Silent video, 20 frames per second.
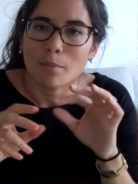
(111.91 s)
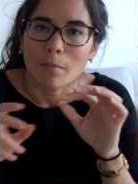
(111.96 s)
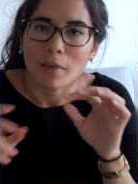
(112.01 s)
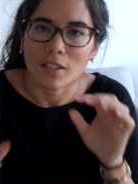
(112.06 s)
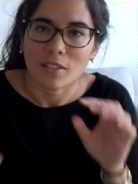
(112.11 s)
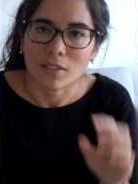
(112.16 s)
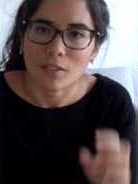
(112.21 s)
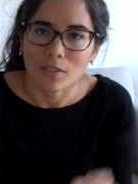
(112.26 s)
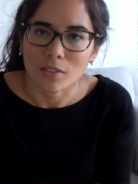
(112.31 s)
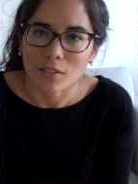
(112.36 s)

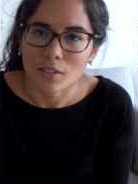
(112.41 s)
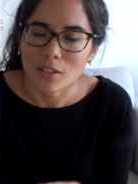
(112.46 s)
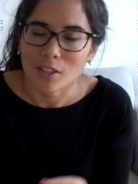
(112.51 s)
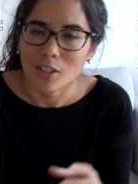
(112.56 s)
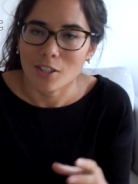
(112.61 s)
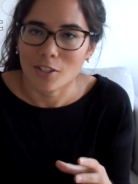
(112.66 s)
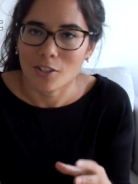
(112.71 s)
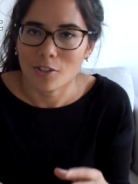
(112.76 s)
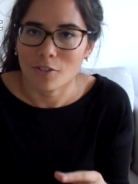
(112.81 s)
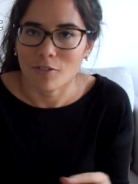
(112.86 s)
muscles
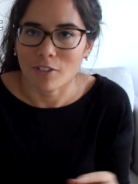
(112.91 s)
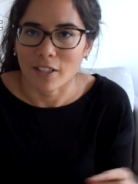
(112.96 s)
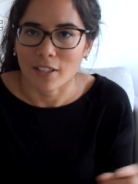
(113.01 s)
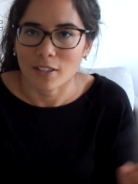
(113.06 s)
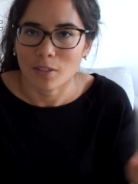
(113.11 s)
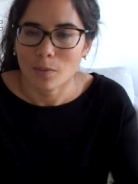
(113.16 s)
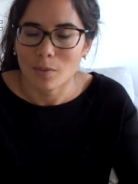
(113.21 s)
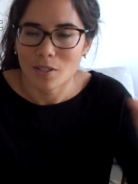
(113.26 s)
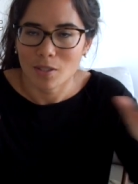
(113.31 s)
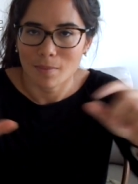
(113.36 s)

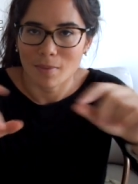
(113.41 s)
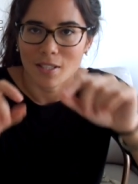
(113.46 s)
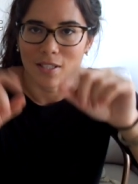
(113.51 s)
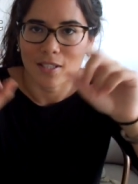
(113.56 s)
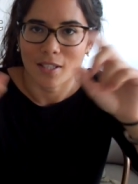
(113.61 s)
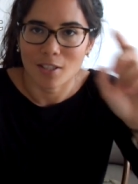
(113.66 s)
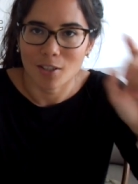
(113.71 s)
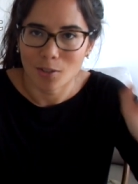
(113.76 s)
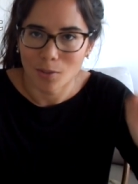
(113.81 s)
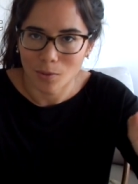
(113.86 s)
constrict which means
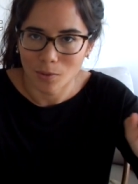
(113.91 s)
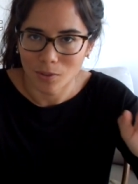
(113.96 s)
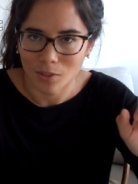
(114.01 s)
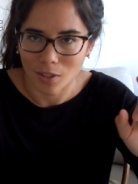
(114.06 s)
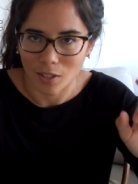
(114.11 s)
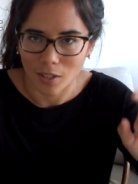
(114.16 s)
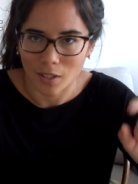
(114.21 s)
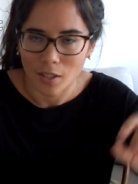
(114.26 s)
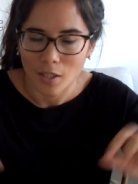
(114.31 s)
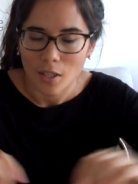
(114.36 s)
they
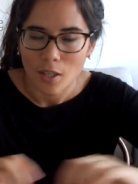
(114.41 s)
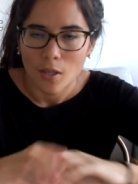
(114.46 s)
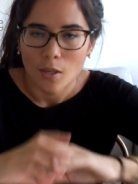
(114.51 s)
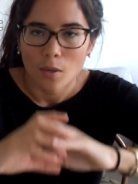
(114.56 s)
shorten